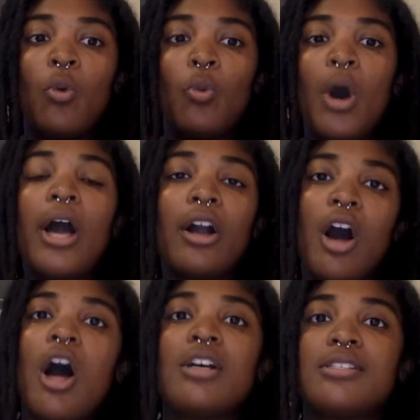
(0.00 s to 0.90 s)
what
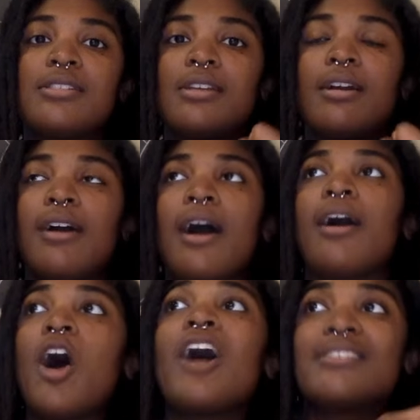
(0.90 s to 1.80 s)
caused, gu-
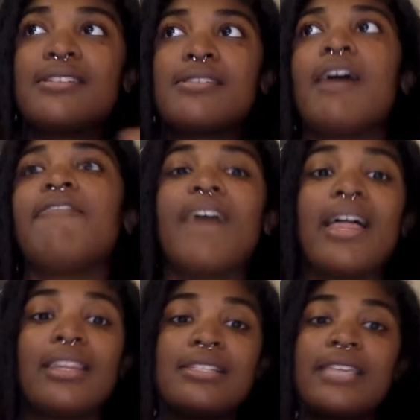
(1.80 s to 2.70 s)
causes gun
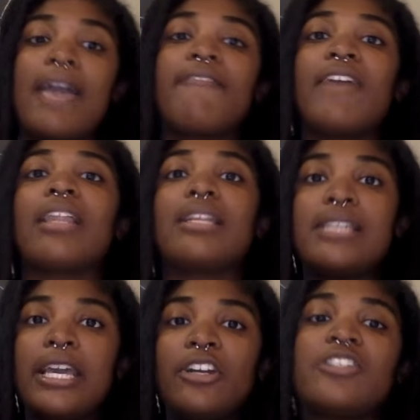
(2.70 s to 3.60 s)
violence, gang
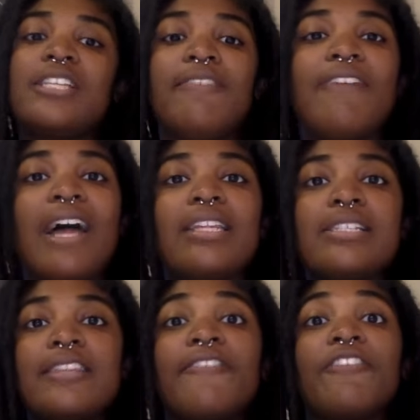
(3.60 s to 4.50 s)
violence, inner city
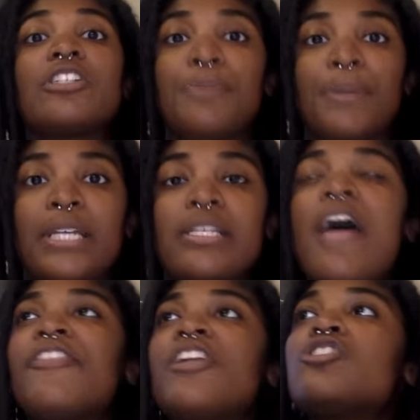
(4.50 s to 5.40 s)
violence in the first place.
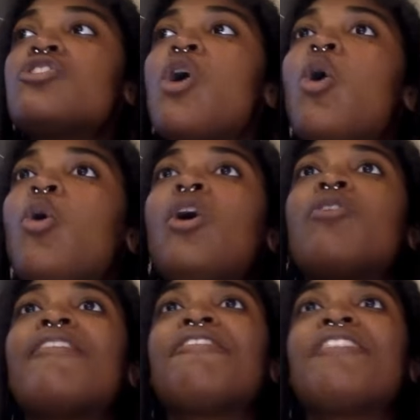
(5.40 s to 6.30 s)
There's no
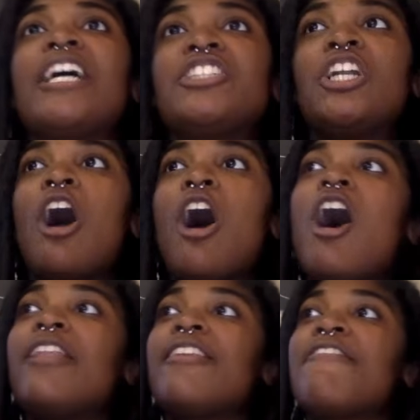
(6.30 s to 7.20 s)
reflection
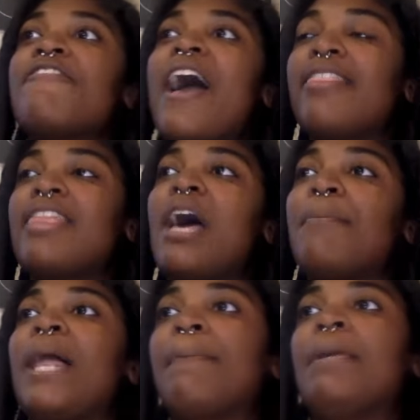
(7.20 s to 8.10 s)
on the fact
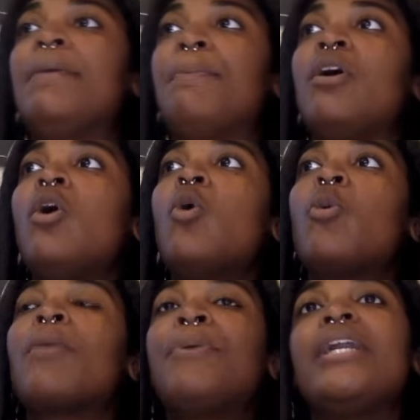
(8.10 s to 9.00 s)
that black people
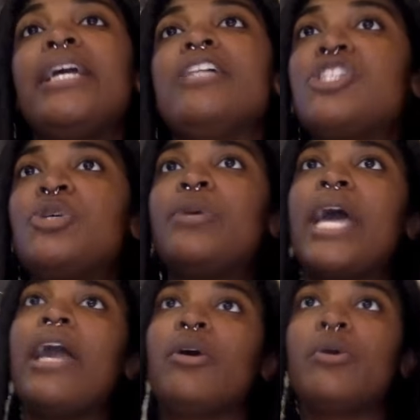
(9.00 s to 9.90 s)
were put into
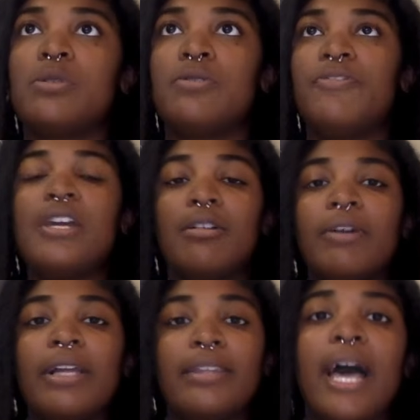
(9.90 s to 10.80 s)
ghettos via
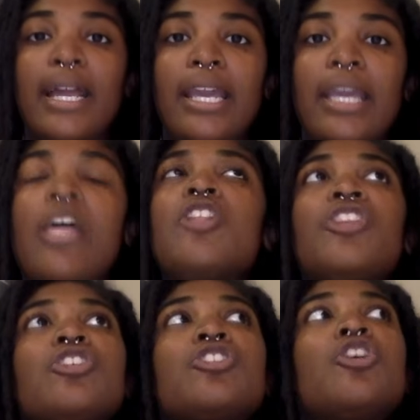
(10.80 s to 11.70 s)
redlining.
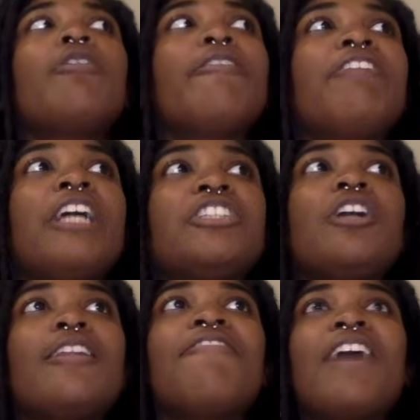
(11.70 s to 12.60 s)
There's no
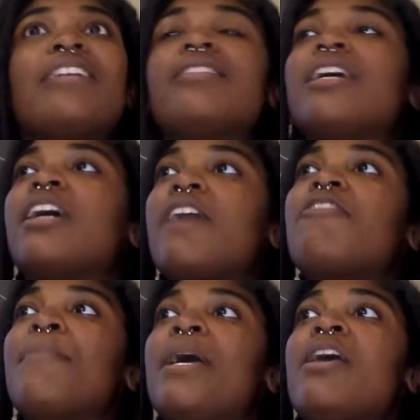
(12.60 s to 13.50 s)
reflection on the fact that the
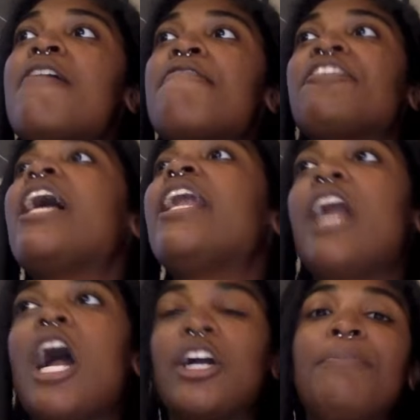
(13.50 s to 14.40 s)
government
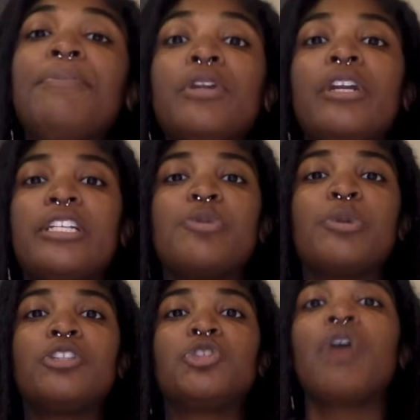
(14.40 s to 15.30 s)
flooded our communities
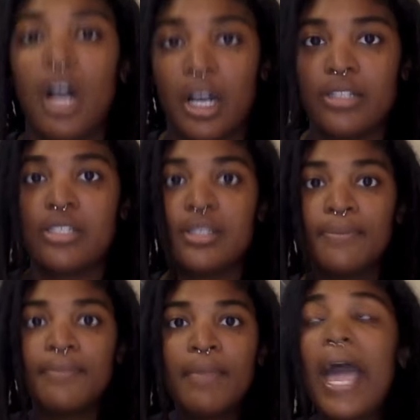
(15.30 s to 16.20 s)
with drugs
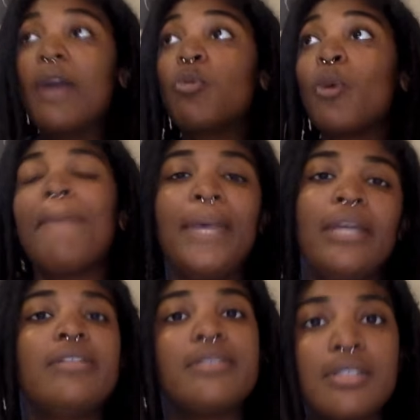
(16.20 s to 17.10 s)
and
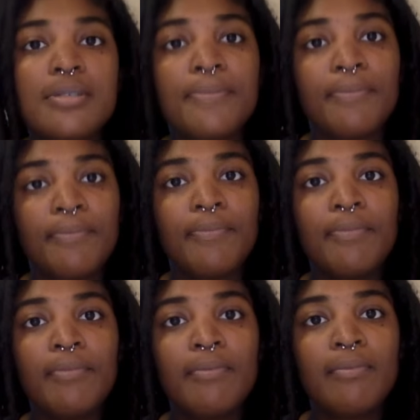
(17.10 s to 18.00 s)
weapons
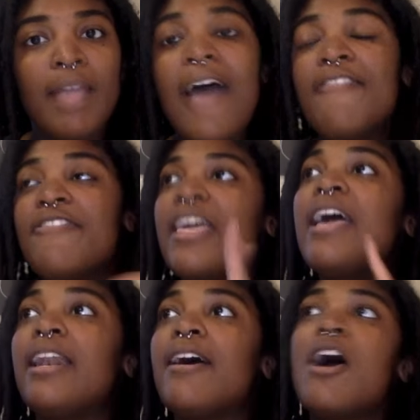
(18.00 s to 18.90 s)
and
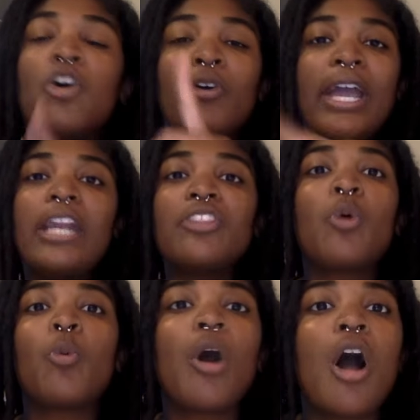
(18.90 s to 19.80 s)
then created
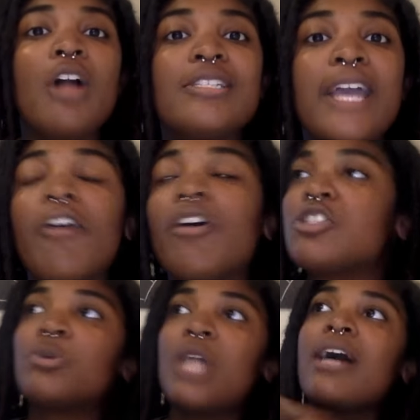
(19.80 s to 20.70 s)
the war on terror
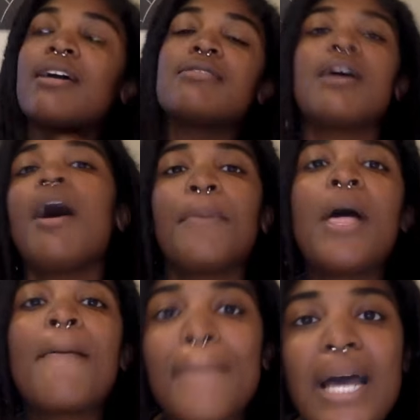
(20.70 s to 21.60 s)
to lock us up,
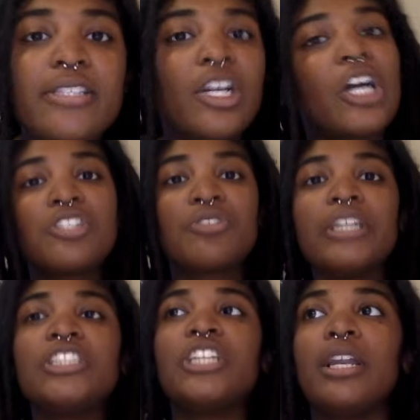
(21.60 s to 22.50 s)
mass
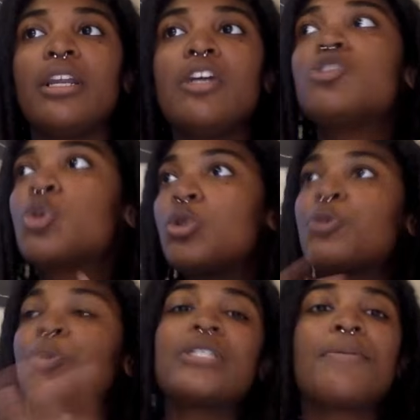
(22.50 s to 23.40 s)
incarceration school
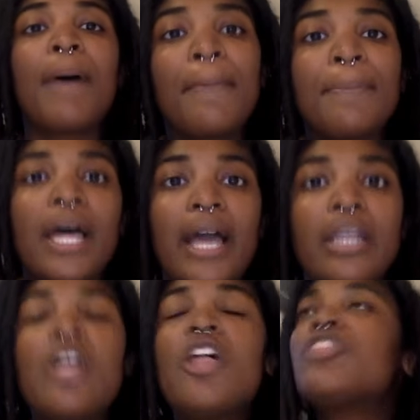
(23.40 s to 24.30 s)
to prison
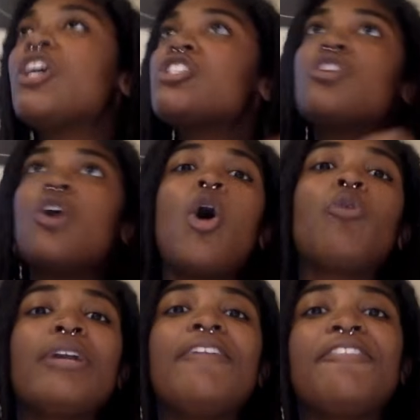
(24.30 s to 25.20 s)
pipeline. There's
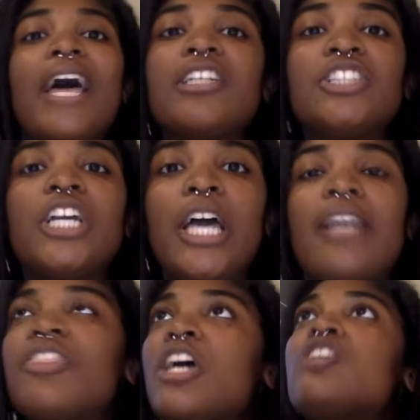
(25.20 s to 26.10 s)
no
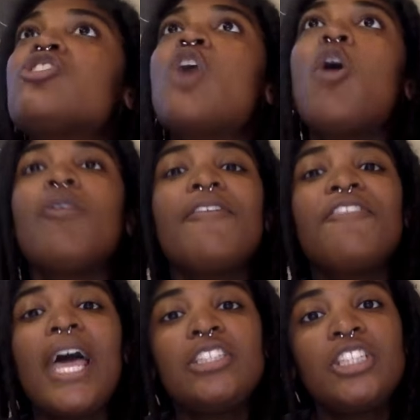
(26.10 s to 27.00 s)
reflection. There's no
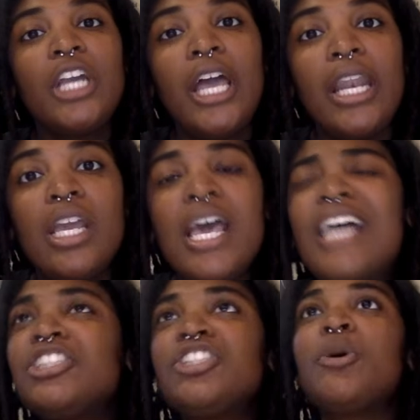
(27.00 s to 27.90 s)
reflection.
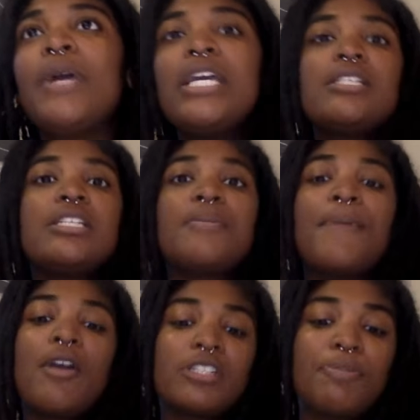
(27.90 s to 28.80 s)
It's just so easy to
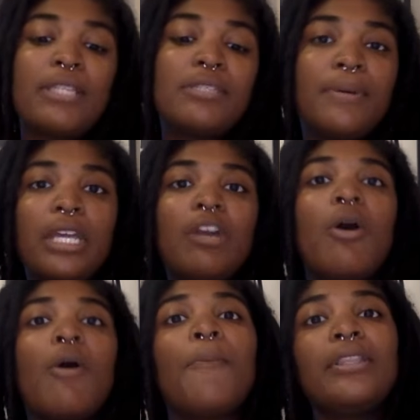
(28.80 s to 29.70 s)
be a respectable
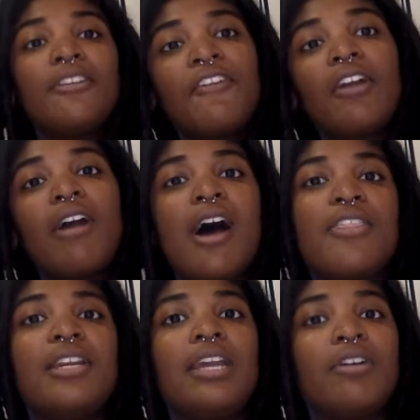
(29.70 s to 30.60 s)
Negro and point the finger at
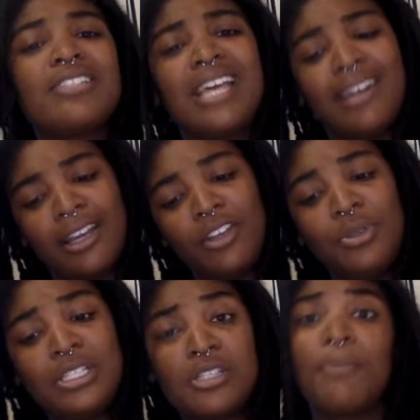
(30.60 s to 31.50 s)
other Negroes like, nigga,
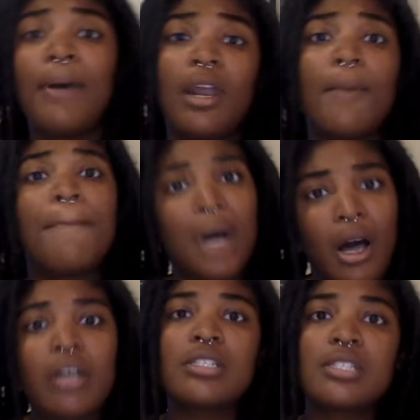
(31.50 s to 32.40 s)
you need to do better,
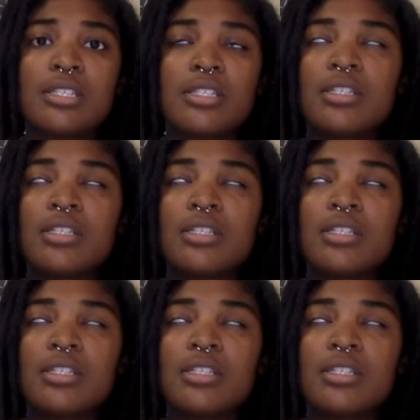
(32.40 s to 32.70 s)
boss.